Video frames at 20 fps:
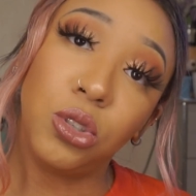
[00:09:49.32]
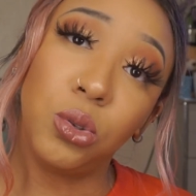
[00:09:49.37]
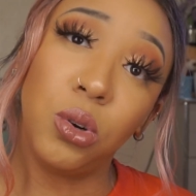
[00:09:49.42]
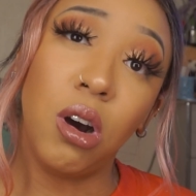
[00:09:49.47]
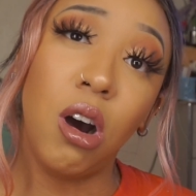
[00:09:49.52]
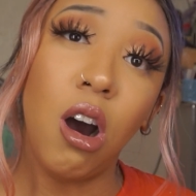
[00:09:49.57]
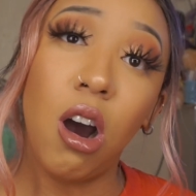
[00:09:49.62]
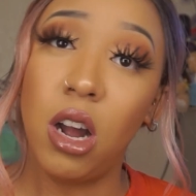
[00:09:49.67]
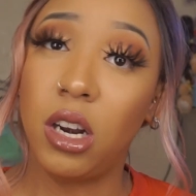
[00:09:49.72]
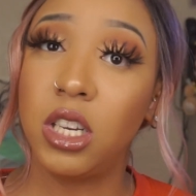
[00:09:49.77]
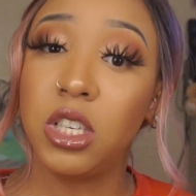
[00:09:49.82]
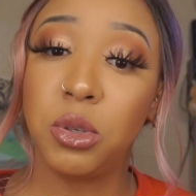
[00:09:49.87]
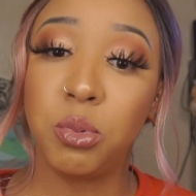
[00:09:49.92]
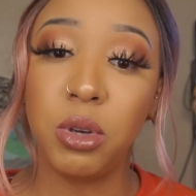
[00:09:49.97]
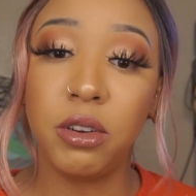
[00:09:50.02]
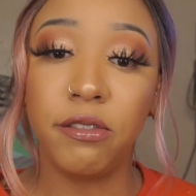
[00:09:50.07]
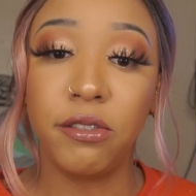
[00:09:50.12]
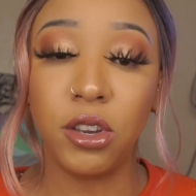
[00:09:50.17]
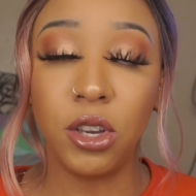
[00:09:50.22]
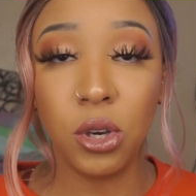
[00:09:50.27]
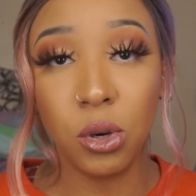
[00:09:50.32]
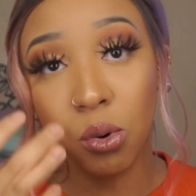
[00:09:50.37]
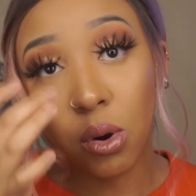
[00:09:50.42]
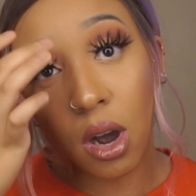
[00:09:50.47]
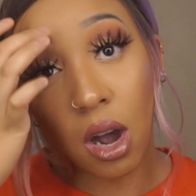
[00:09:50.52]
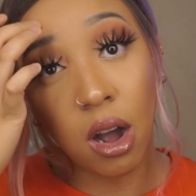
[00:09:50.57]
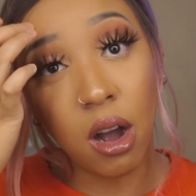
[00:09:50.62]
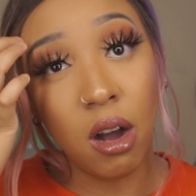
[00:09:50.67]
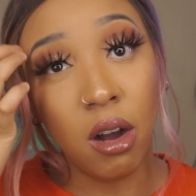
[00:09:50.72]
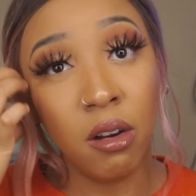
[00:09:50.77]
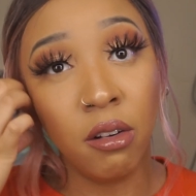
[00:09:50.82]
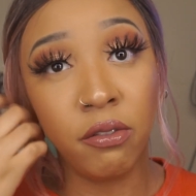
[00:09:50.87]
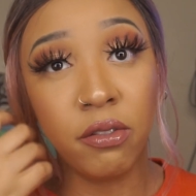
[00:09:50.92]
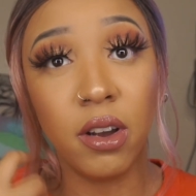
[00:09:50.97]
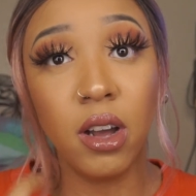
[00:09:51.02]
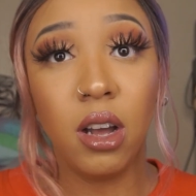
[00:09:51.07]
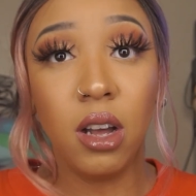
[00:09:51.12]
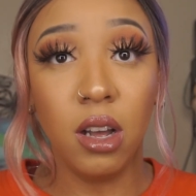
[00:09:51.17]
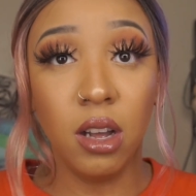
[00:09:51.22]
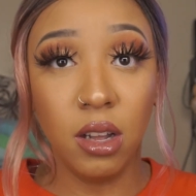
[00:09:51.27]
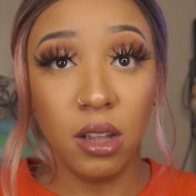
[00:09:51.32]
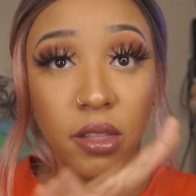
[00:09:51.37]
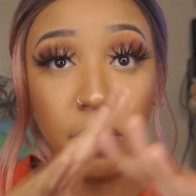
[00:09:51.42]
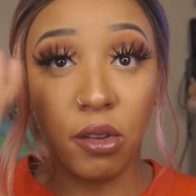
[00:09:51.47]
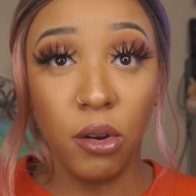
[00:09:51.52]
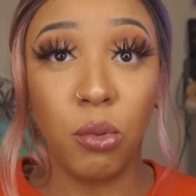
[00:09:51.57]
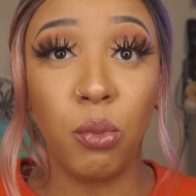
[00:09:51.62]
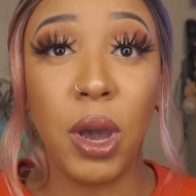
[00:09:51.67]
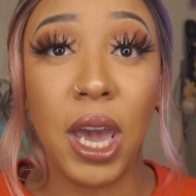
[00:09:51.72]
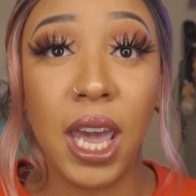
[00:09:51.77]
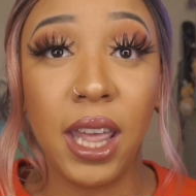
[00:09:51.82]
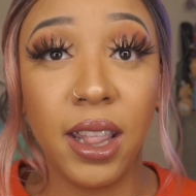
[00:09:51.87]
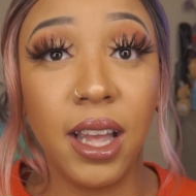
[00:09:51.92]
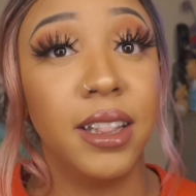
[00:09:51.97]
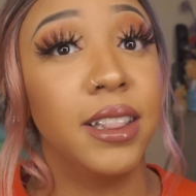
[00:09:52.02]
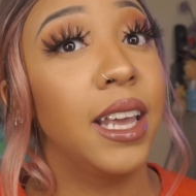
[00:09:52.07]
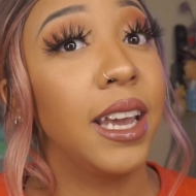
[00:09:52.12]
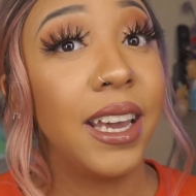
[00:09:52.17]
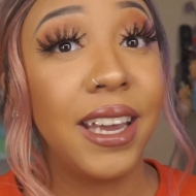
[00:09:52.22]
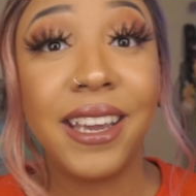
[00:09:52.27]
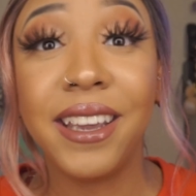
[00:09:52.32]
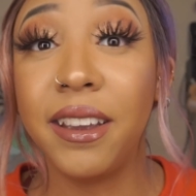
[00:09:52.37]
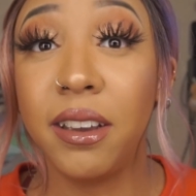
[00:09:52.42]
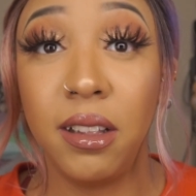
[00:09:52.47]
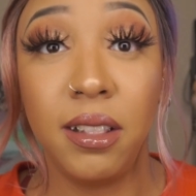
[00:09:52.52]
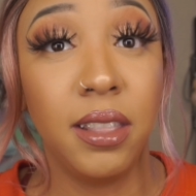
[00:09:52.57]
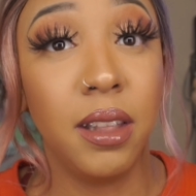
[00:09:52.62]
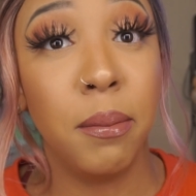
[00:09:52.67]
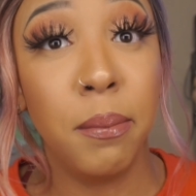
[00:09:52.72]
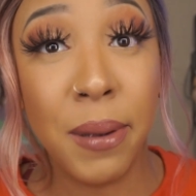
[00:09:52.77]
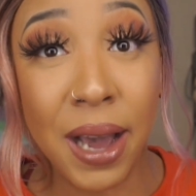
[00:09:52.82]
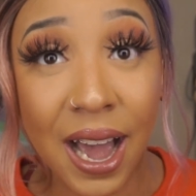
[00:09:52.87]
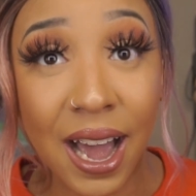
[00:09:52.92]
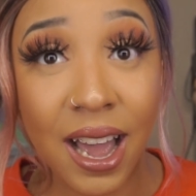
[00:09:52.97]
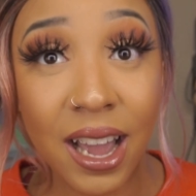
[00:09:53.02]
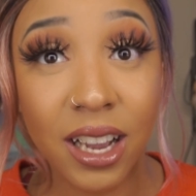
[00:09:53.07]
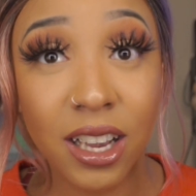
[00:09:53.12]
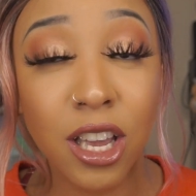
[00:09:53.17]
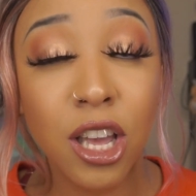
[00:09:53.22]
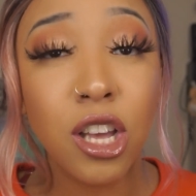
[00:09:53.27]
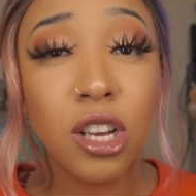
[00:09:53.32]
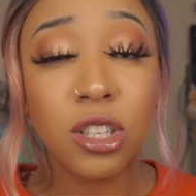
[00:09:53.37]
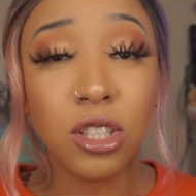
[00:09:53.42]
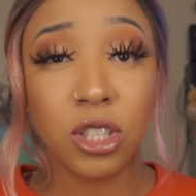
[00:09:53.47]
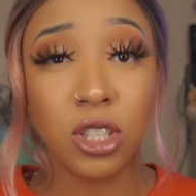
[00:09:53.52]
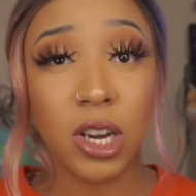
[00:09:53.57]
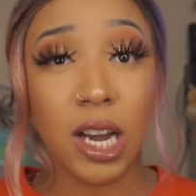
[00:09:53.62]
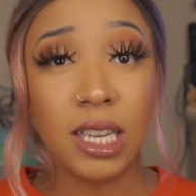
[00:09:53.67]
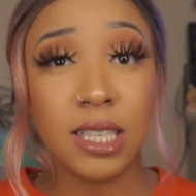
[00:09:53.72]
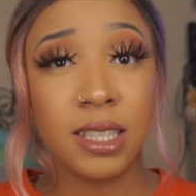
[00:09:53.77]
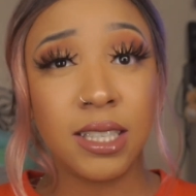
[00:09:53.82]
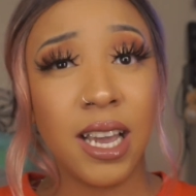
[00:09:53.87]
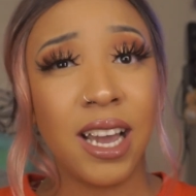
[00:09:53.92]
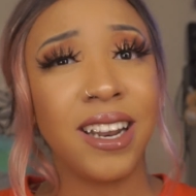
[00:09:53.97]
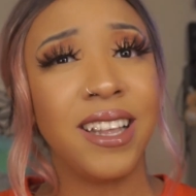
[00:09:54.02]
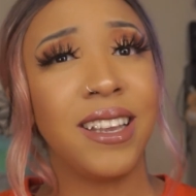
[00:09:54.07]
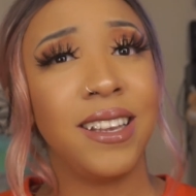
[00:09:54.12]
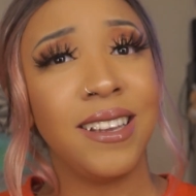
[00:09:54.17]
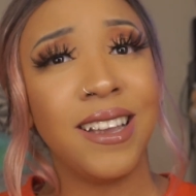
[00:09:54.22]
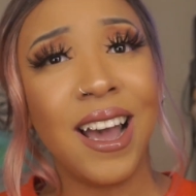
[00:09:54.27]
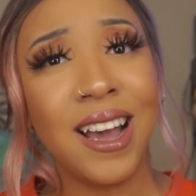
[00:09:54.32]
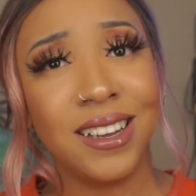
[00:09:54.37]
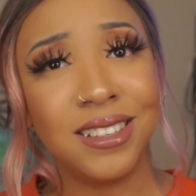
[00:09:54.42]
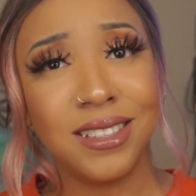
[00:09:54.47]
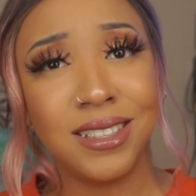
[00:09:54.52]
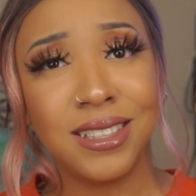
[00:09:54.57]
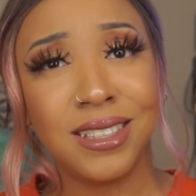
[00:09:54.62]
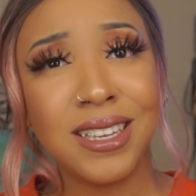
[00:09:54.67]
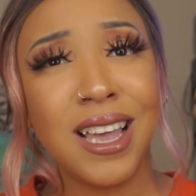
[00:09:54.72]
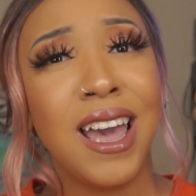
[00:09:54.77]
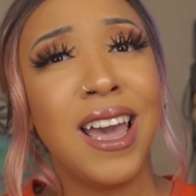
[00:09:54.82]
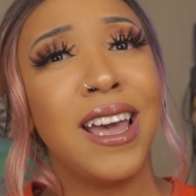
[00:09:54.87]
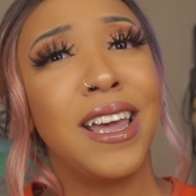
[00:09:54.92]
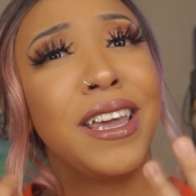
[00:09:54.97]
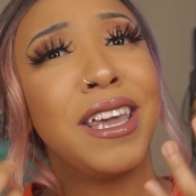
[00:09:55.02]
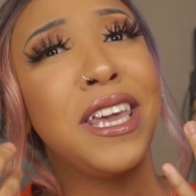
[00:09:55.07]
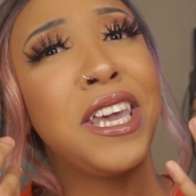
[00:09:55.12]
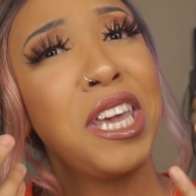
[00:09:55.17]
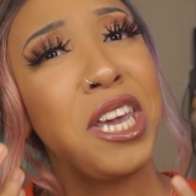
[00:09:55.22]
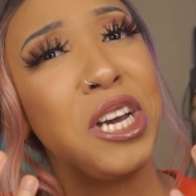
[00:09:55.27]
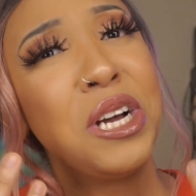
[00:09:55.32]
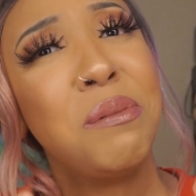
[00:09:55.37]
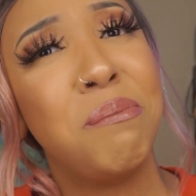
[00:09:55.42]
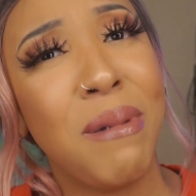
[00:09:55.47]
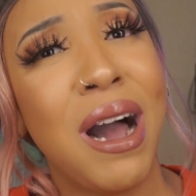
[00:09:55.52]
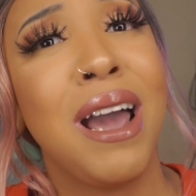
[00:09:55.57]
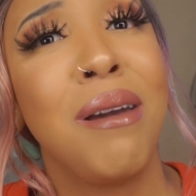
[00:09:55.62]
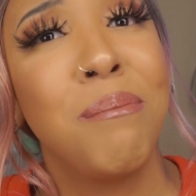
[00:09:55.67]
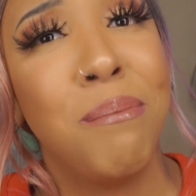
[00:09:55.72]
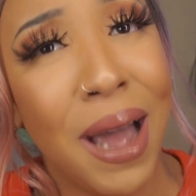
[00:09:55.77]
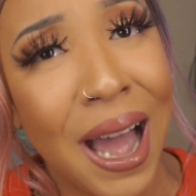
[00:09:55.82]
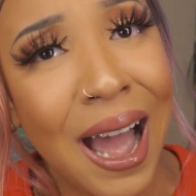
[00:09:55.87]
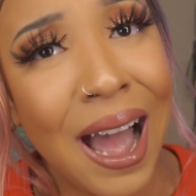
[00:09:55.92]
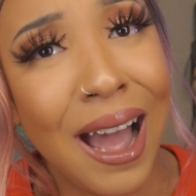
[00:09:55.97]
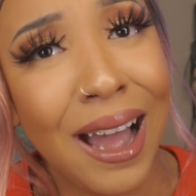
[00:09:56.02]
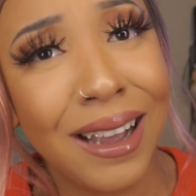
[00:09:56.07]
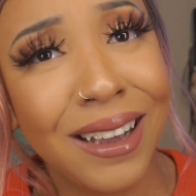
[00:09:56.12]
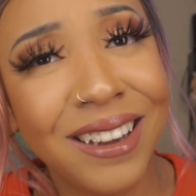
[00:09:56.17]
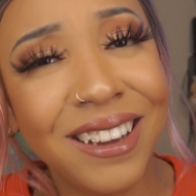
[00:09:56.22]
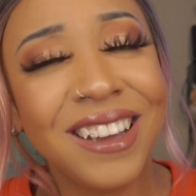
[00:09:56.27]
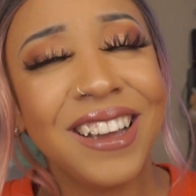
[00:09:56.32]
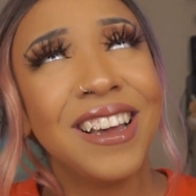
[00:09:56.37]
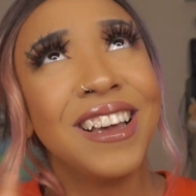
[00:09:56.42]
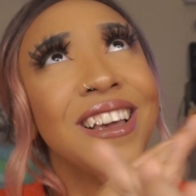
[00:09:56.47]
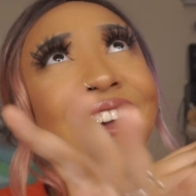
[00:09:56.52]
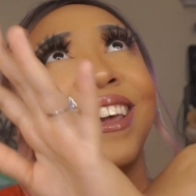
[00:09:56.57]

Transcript: do an honest review of the way that they heal the back, so I said yes, heal my back.